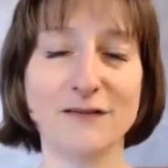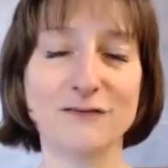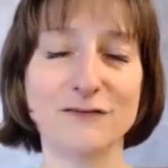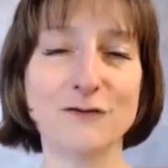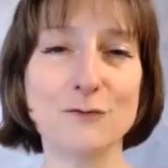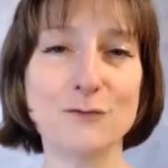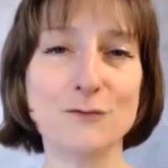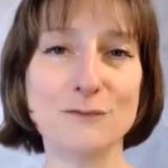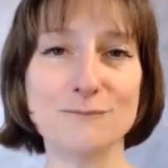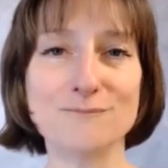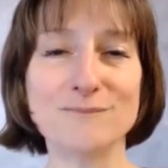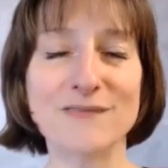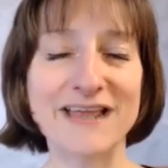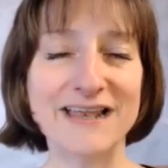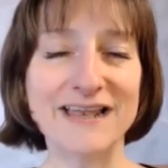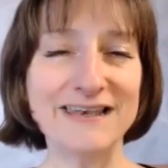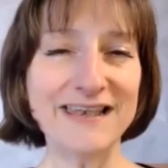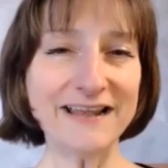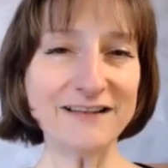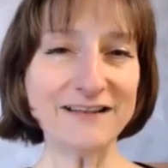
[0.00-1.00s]
So
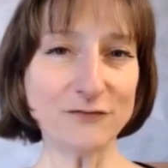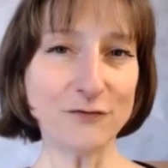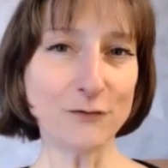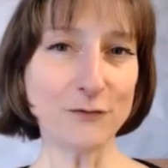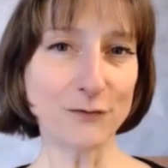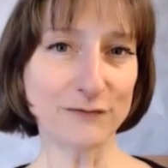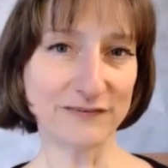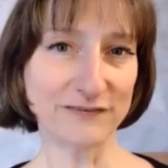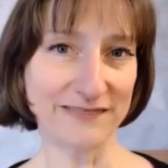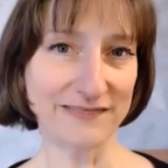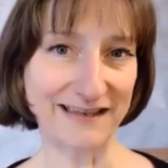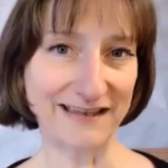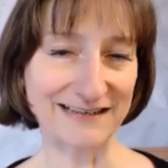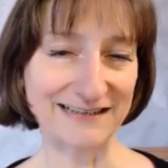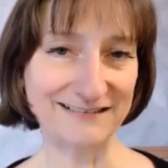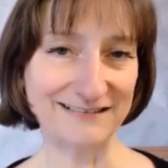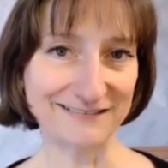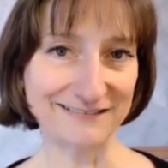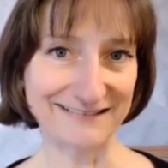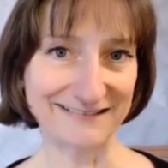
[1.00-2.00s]
let's focus on
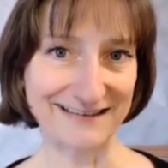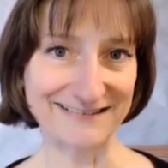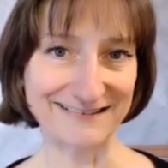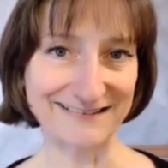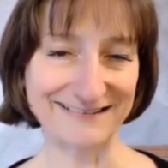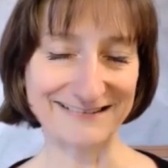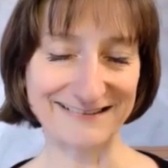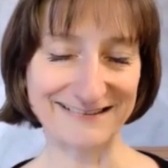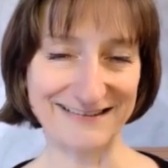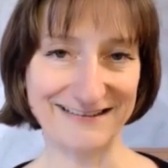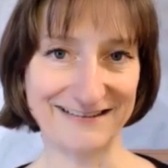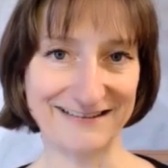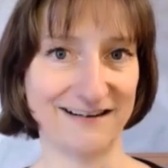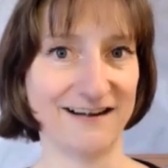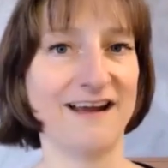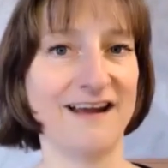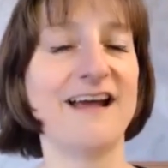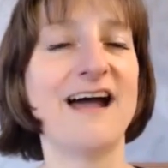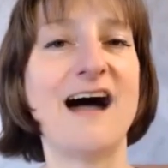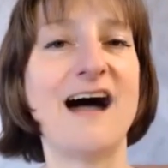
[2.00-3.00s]
that little sentence
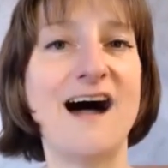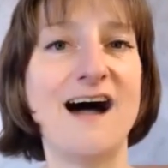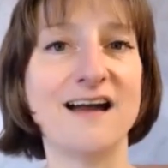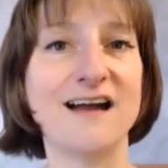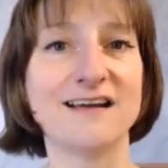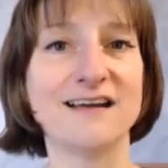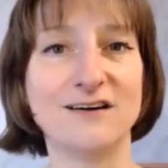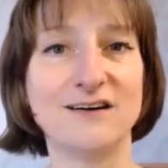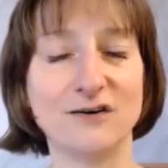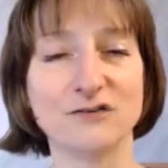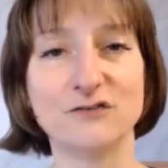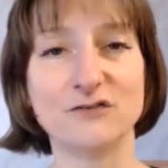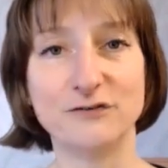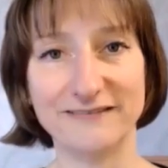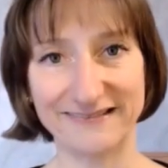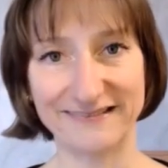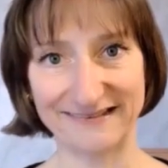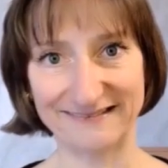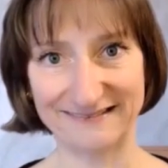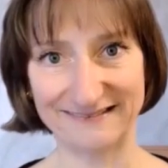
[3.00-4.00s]
here. I can't
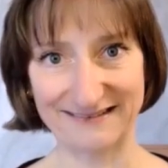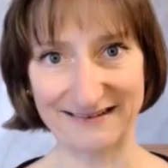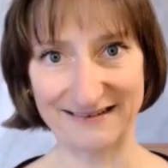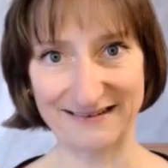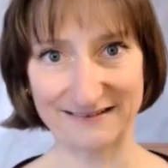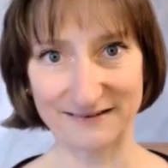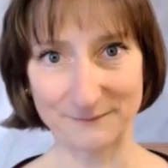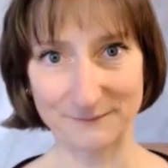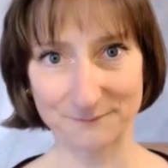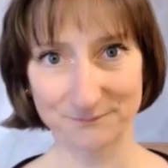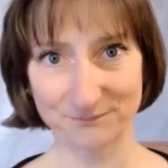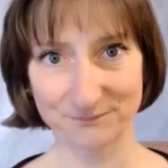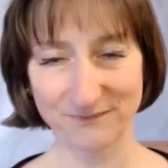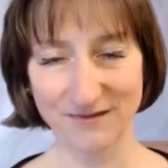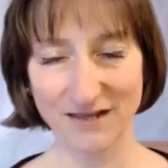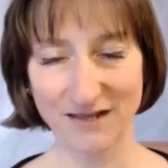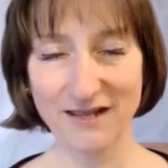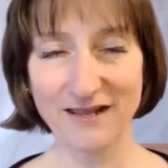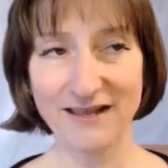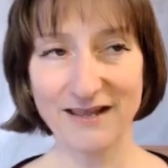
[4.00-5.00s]
resist it
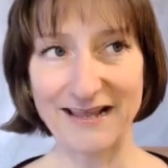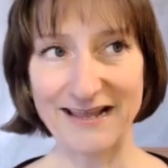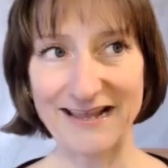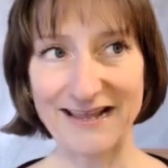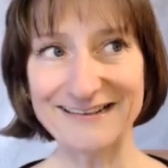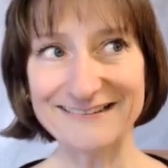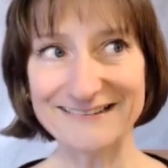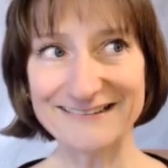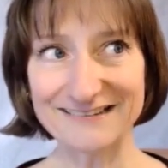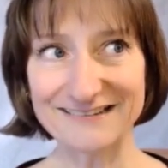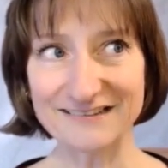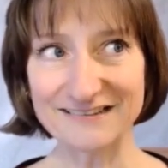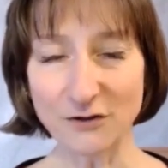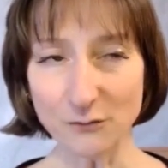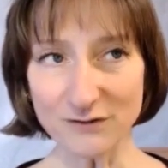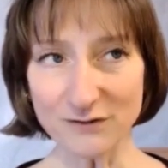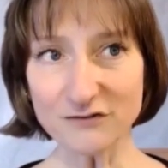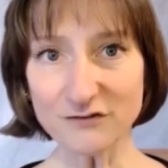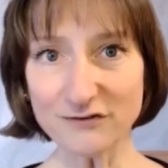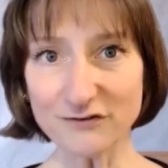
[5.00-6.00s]
it's
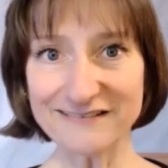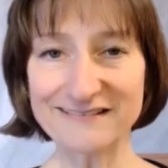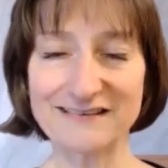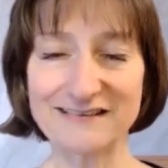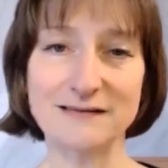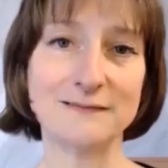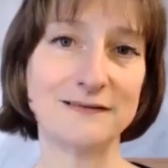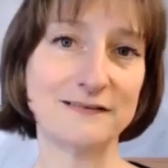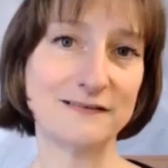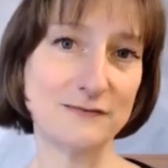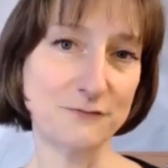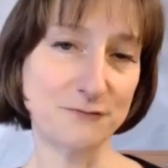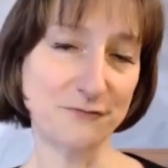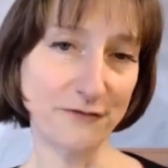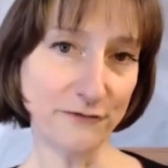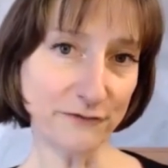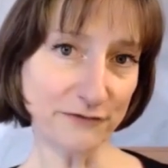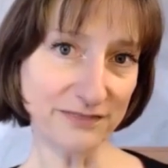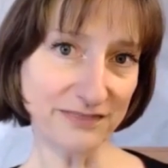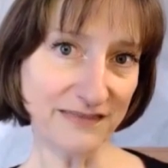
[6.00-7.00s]
so interesting is the
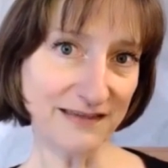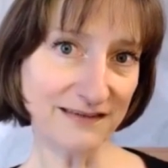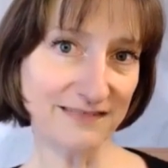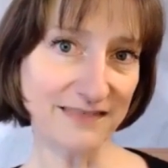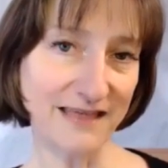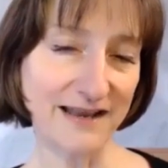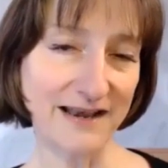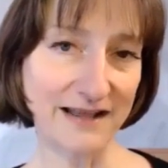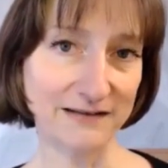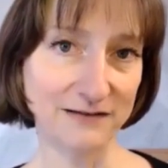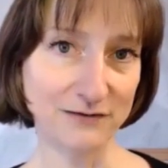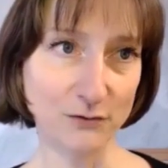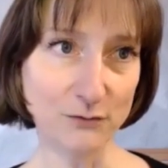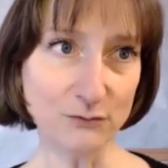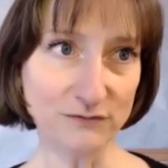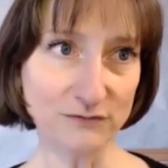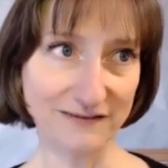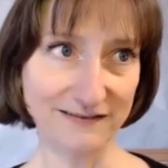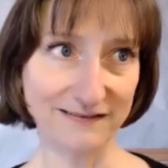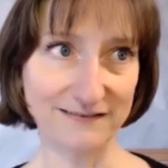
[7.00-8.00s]
first thing that I
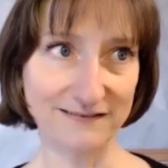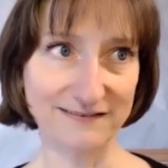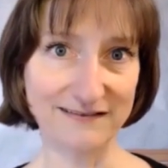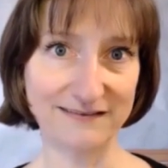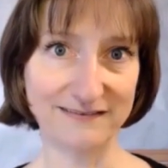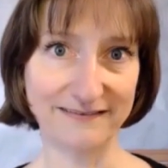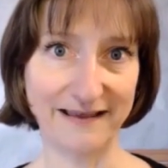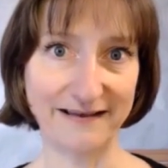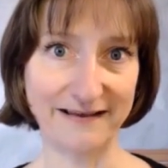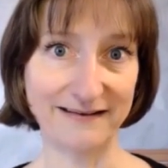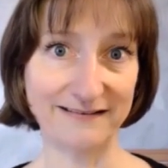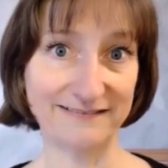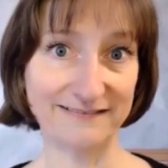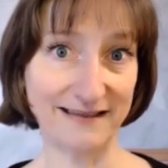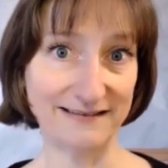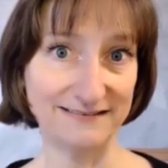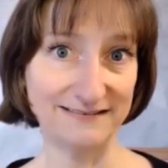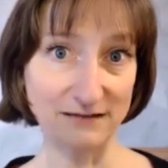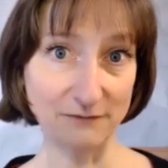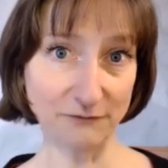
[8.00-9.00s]
notice is that
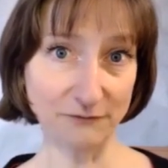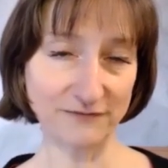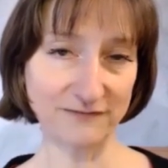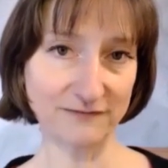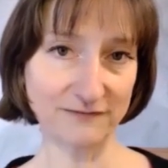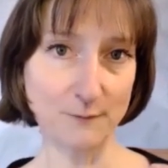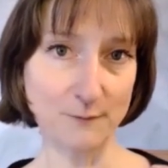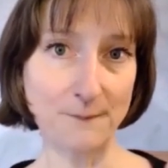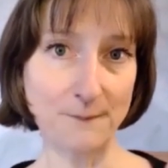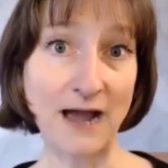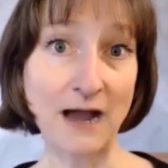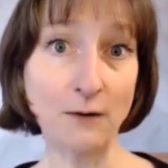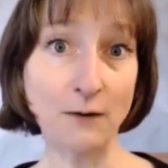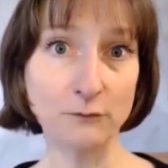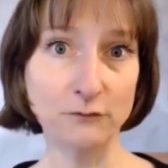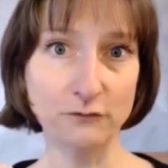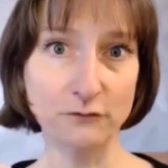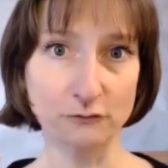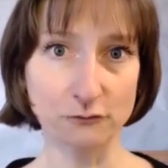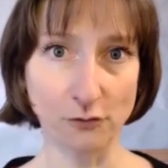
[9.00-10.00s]
it's as if it's a
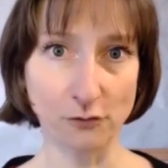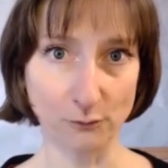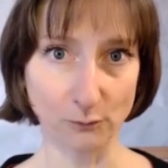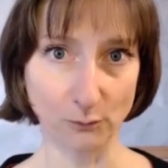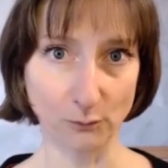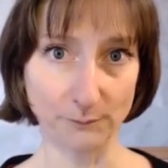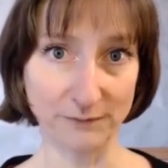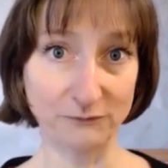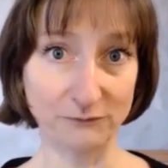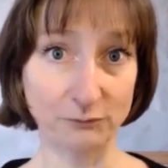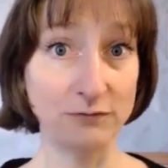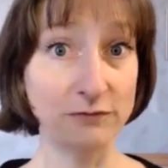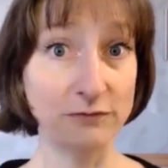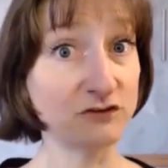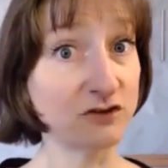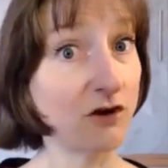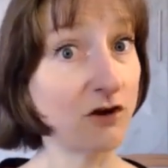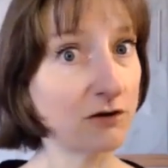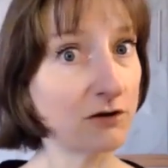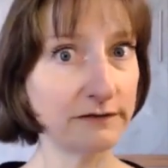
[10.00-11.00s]
power struggle between the
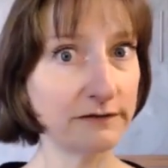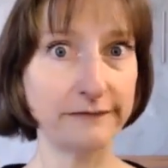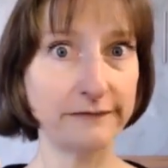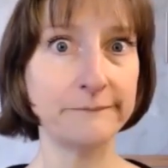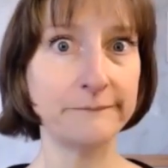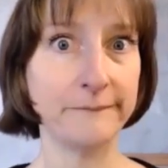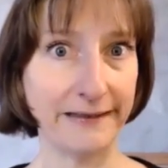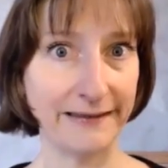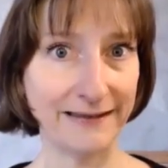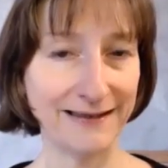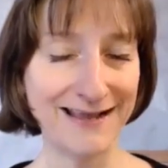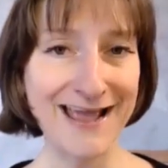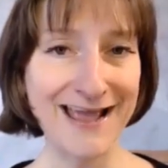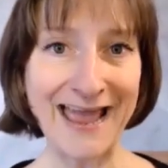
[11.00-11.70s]
chocolate and me.